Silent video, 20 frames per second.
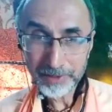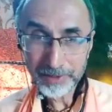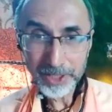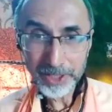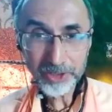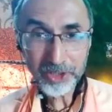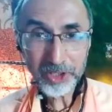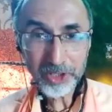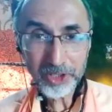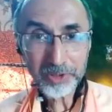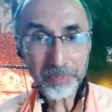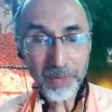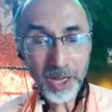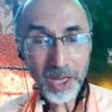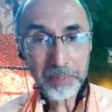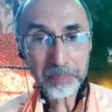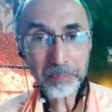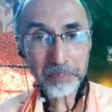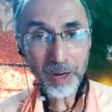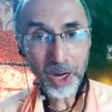This is
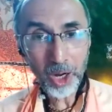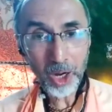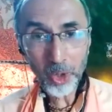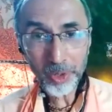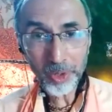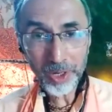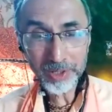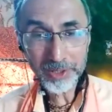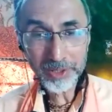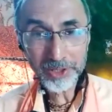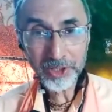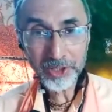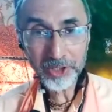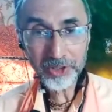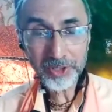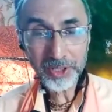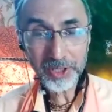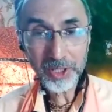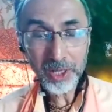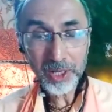my power. This is
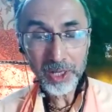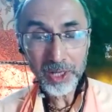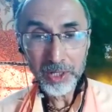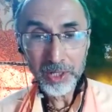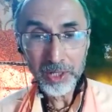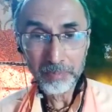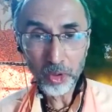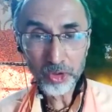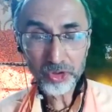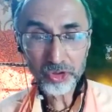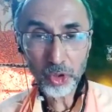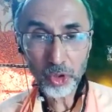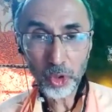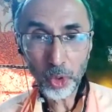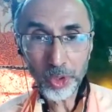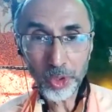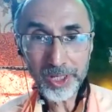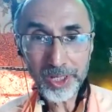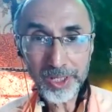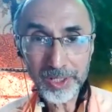the most
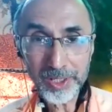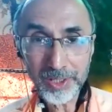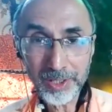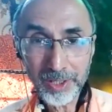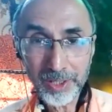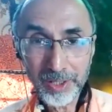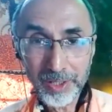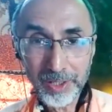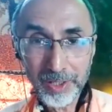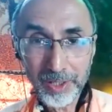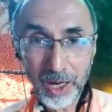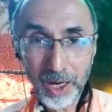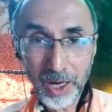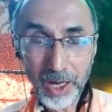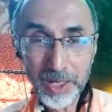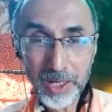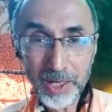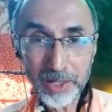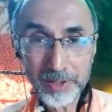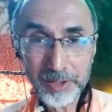holy,
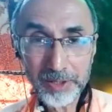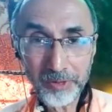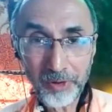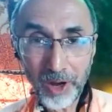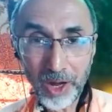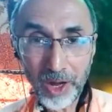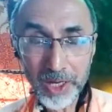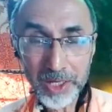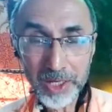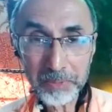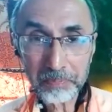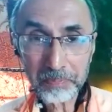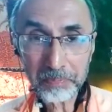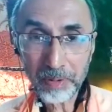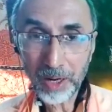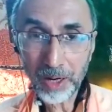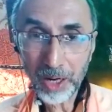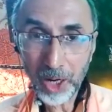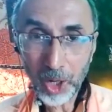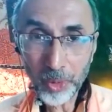higher divine
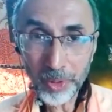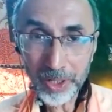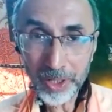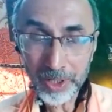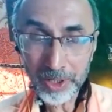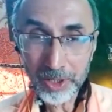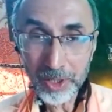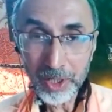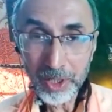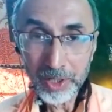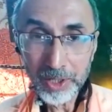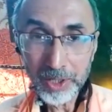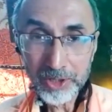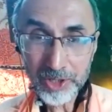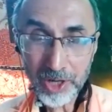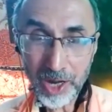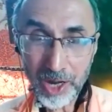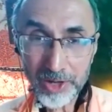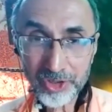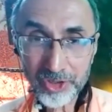power,
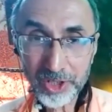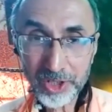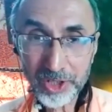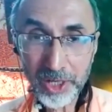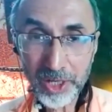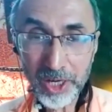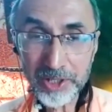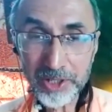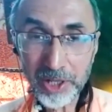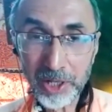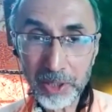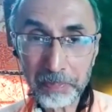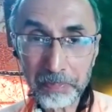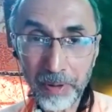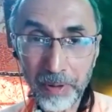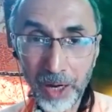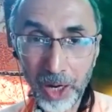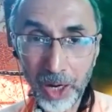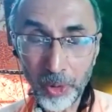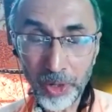transcendental
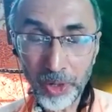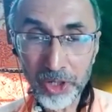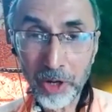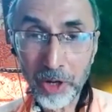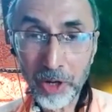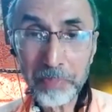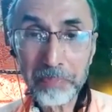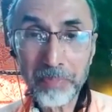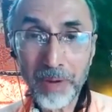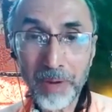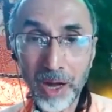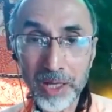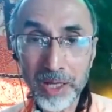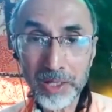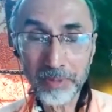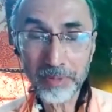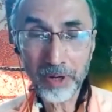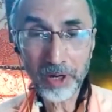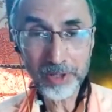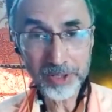power of
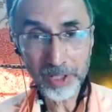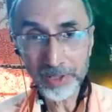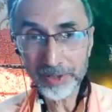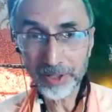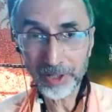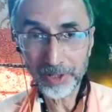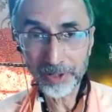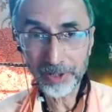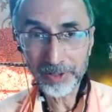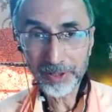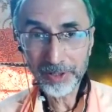my bhajana.